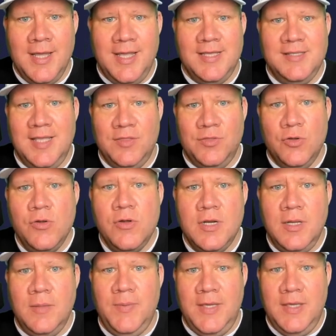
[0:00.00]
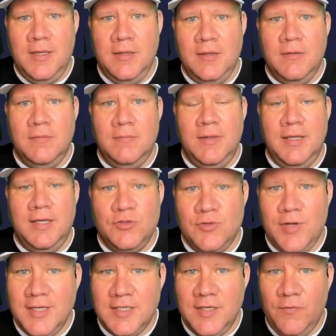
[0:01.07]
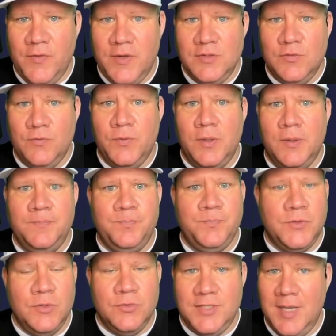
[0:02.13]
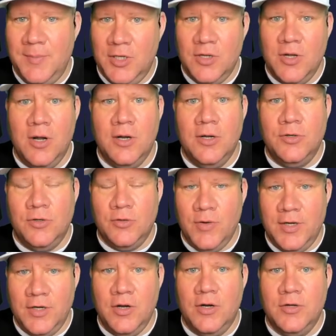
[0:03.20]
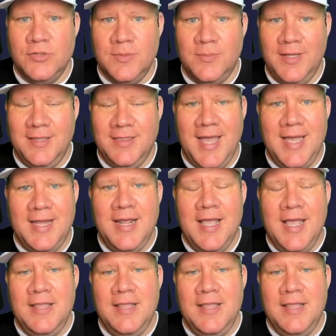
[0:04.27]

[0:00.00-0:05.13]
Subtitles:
is that they're going to be extracting funds from your debit card or credit card or something like that,